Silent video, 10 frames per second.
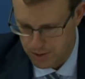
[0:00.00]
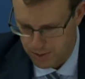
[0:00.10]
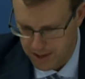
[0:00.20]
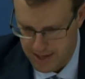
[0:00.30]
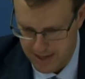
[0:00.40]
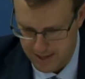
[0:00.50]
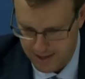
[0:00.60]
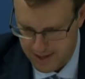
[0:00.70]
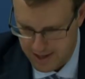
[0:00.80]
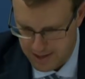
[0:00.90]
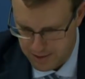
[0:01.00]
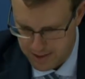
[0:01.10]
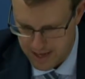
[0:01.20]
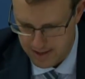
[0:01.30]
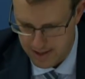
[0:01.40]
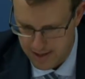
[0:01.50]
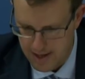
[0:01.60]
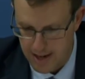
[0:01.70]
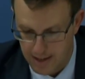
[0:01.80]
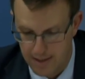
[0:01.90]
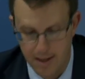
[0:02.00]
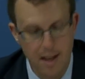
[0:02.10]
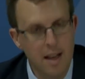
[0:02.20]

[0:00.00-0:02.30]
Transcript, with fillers: with Kazakhstan in 2006.